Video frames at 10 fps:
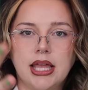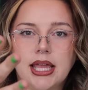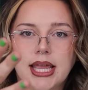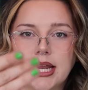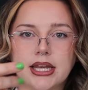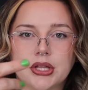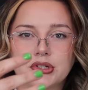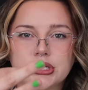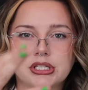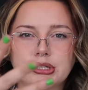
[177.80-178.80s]
and they're
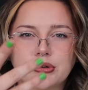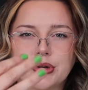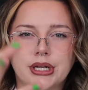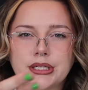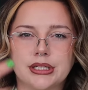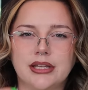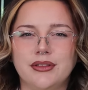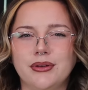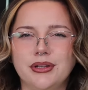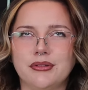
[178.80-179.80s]
just still green,
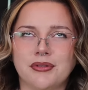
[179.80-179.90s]
even though I do